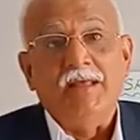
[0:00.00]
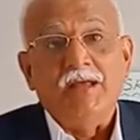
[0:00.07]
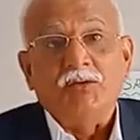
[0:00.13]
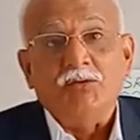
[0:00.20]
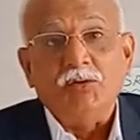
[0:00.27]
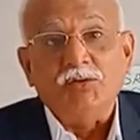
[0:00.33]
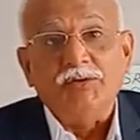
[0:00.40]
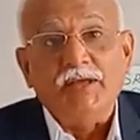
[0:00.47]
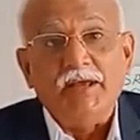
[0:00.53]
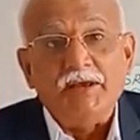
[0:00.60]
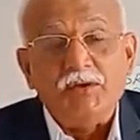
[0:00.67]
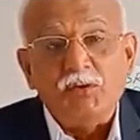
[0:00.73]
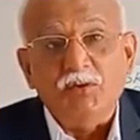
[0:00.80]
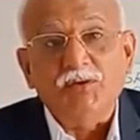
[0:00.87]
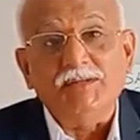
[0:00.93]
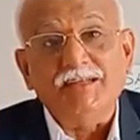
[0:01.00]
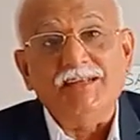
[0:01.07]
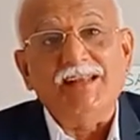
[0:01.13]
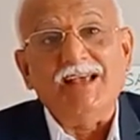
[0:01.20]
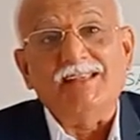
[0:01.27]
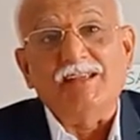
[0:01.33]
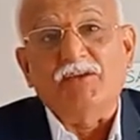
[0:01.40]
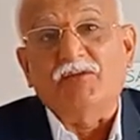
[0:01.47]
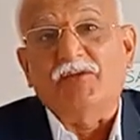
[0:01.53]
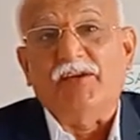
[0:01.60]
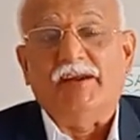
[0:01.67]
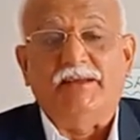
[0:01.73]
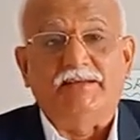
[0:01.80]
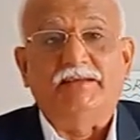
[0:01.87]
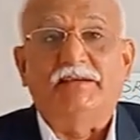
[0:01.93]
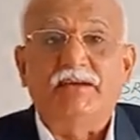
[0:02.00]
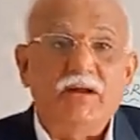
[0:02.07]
So they use it as a phrase.